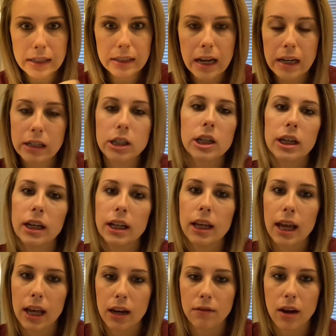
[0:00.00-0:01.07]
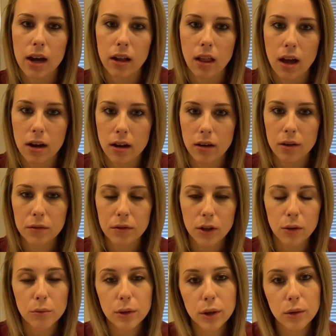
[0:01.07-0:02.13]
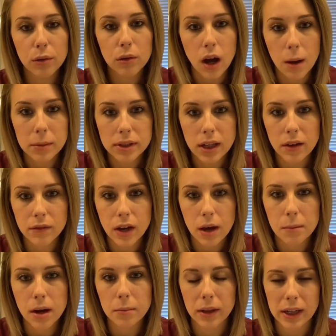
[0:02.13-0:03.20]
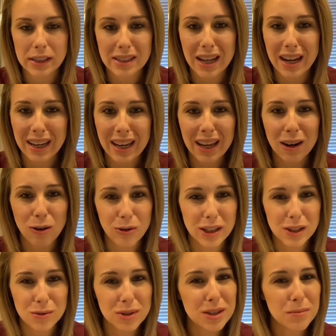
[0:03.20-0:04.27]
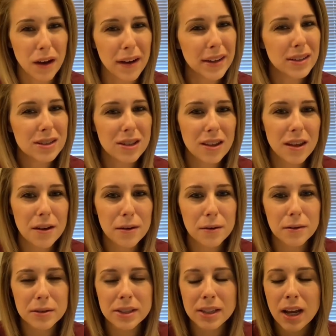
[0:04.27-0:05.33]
section, and I've had a lot of, really cool comments that have come up. Like I said, I can't always respond to those.